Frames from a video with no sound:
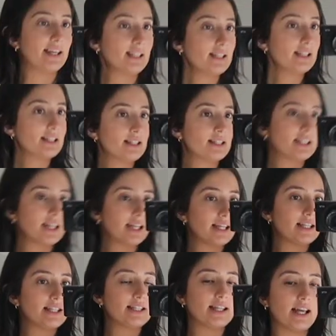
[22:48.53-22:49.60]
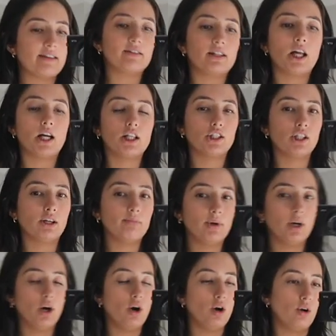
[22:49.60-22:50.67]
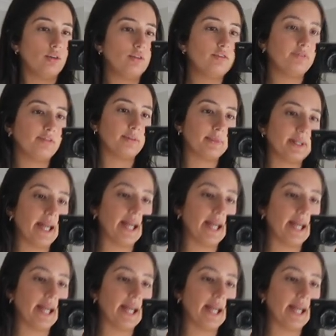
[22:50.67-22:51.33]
This is the Everlast jumper on from